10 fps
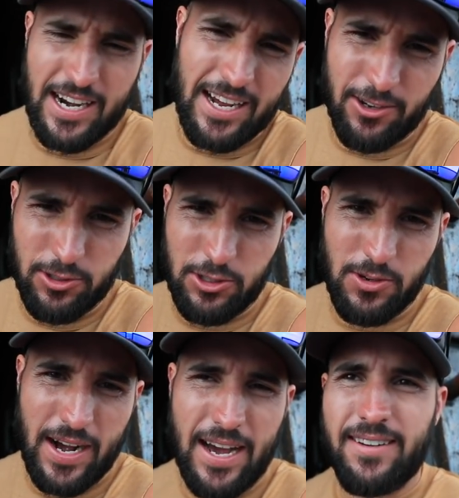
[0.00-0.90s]
not going too
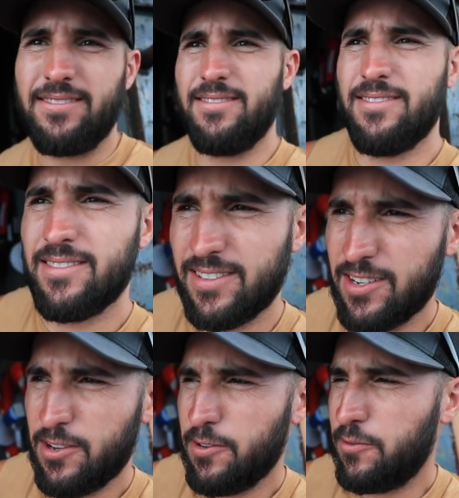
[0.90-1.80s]
hot.
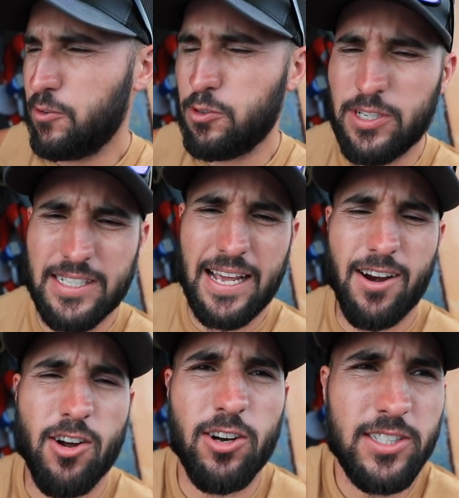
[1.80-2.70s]
Food is at
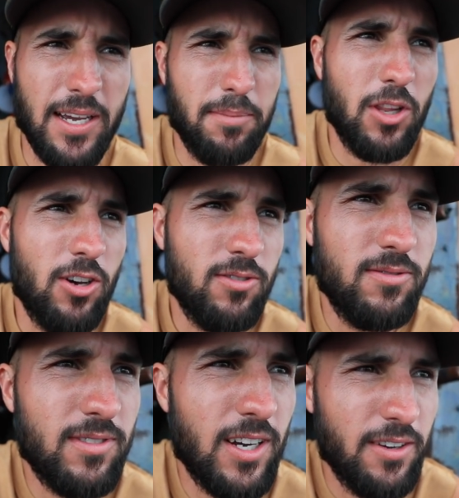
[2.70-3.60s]
an all-time low.
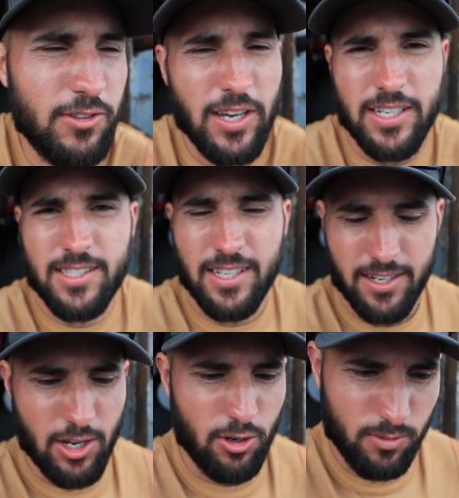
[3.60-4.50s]
Uh, if you guys
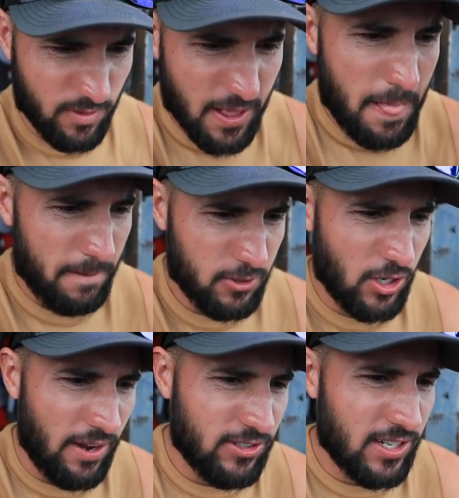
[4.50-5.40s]
didn't know,
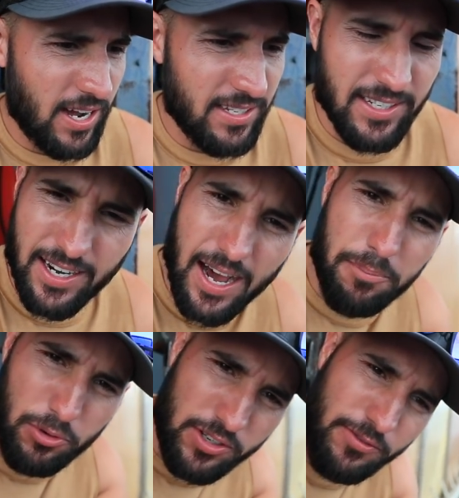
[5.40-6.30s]
Travis and I did
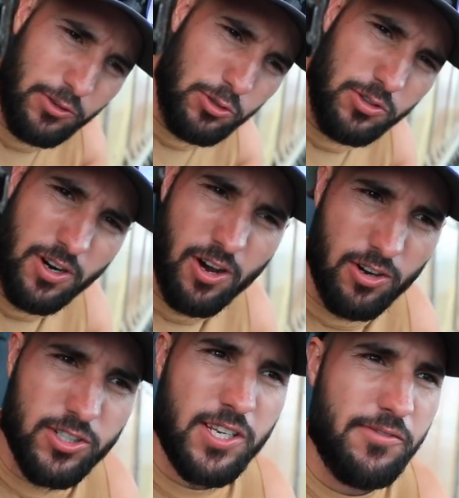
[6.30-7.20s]
not bring food on
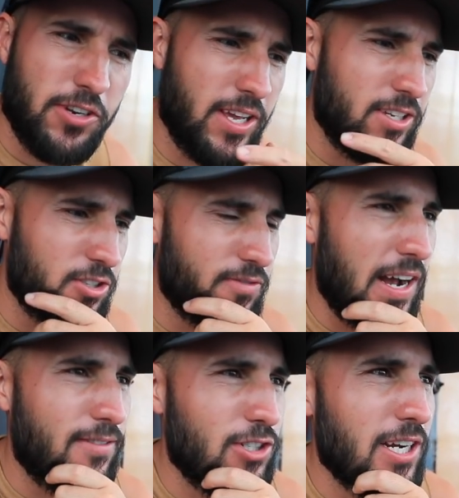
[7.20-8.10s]
our seven day
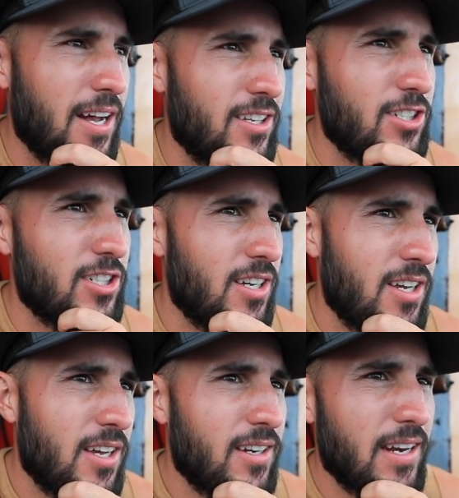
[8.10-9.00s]
survival challenge.
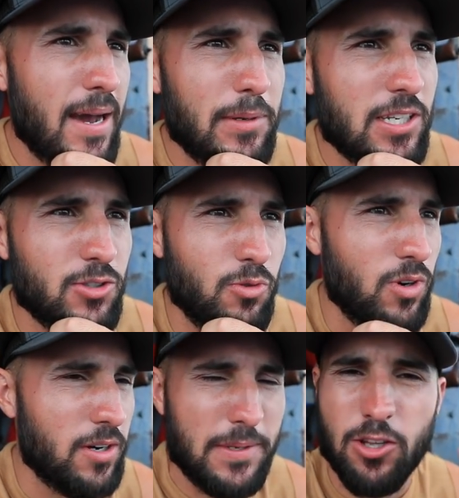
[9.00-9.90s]
Not because we
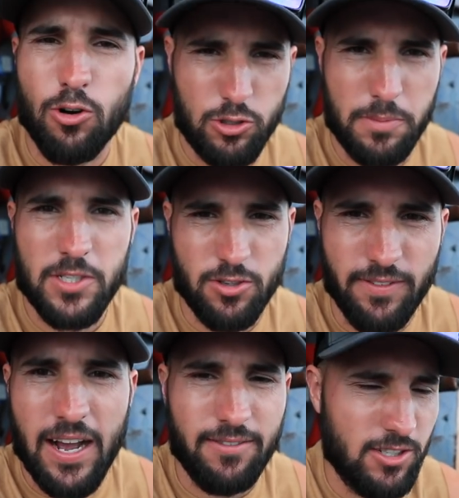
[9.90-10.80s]
wanted to be the ultimate
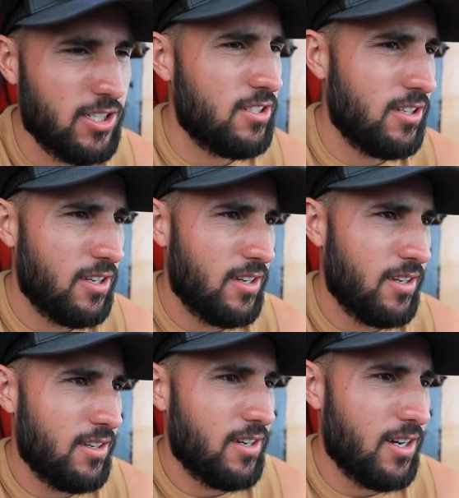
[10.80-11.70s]
survivalist,
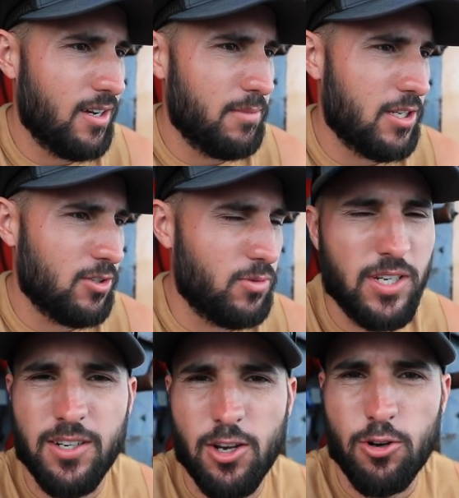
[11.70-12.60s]
uh, because we
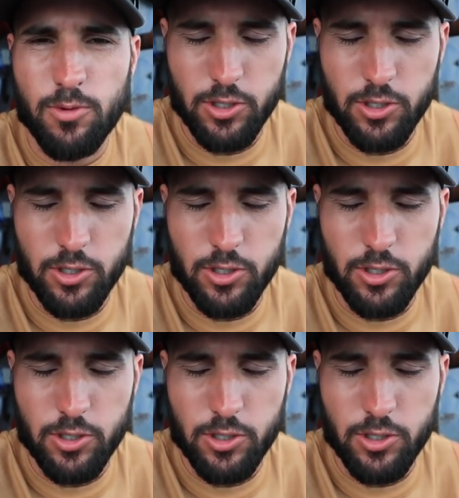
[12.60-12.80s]
didn't know we were